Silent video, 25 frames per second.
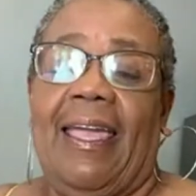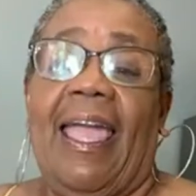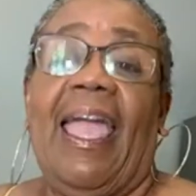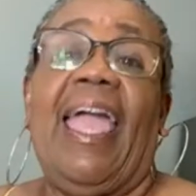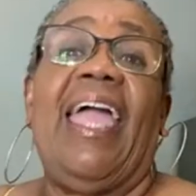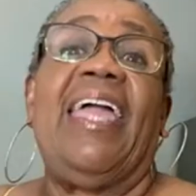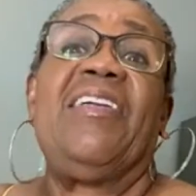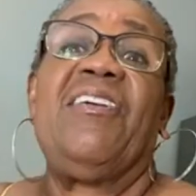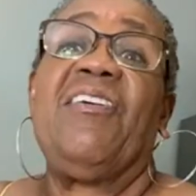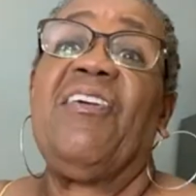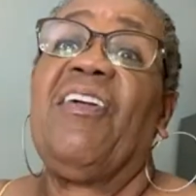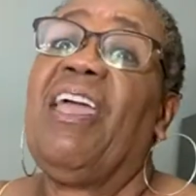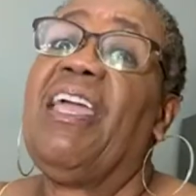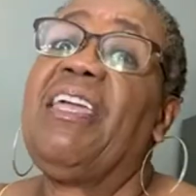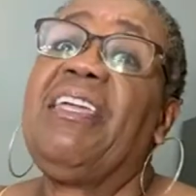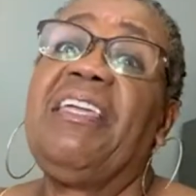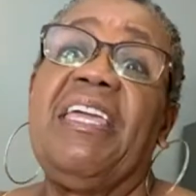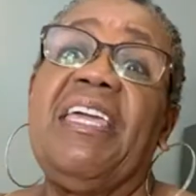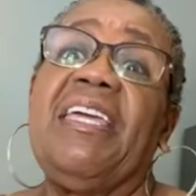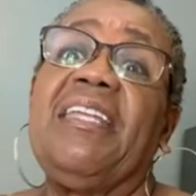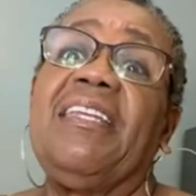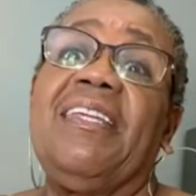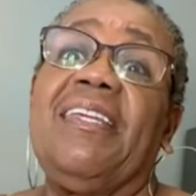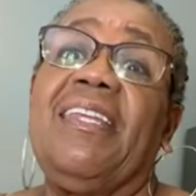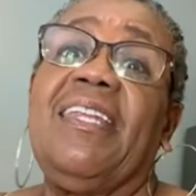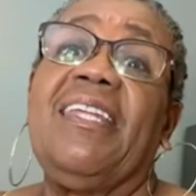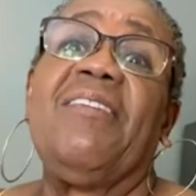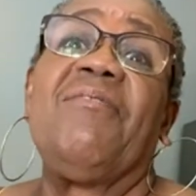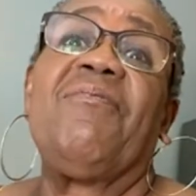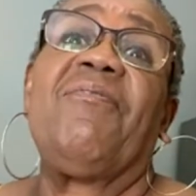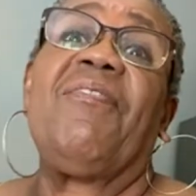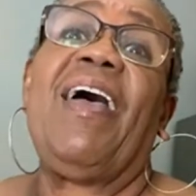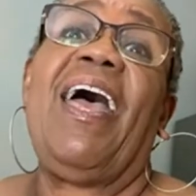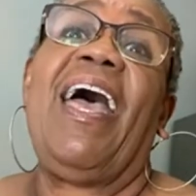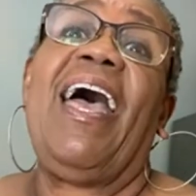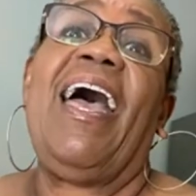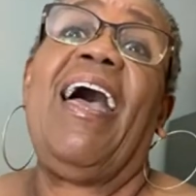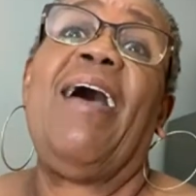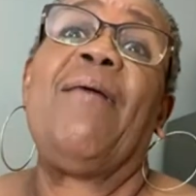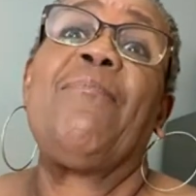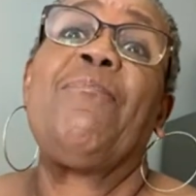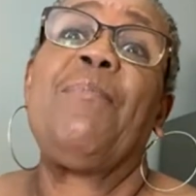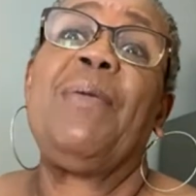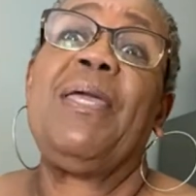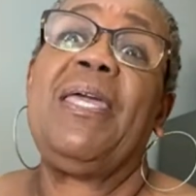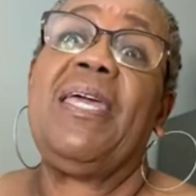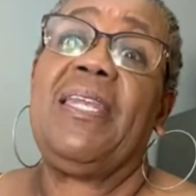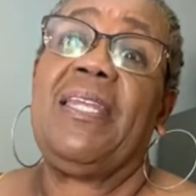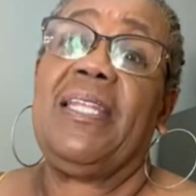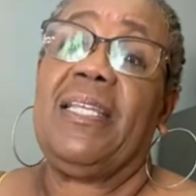And you ain't getting it in five
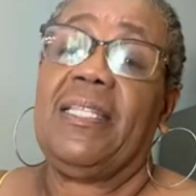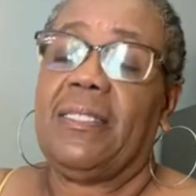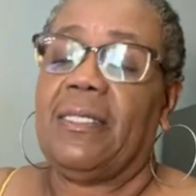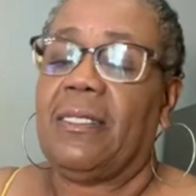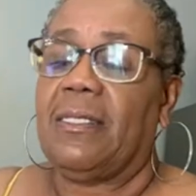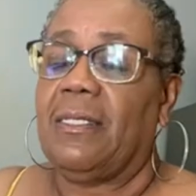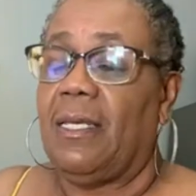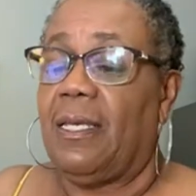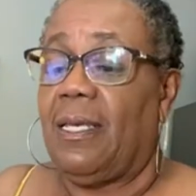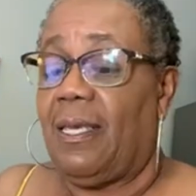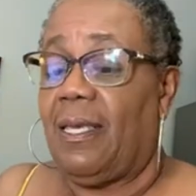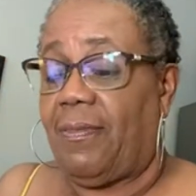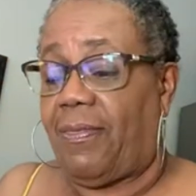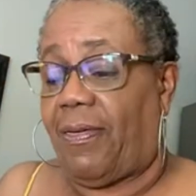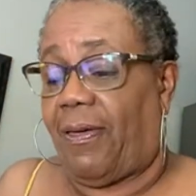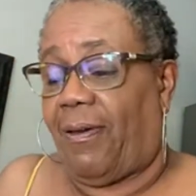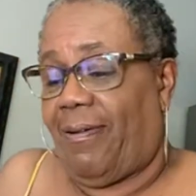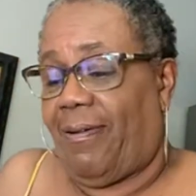minutes neither.